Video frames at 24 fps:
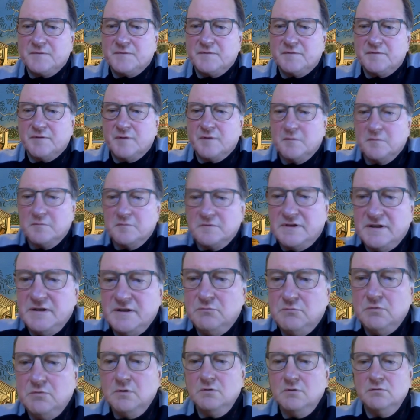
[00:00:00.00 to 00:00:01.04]
from D.
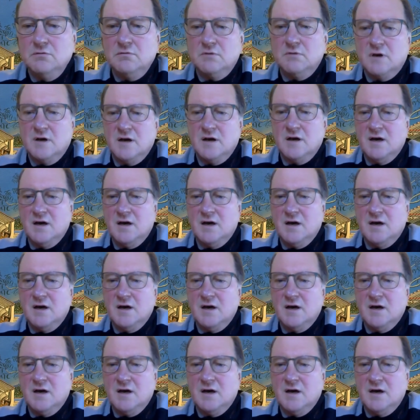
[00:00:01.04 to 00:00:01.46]
Wu.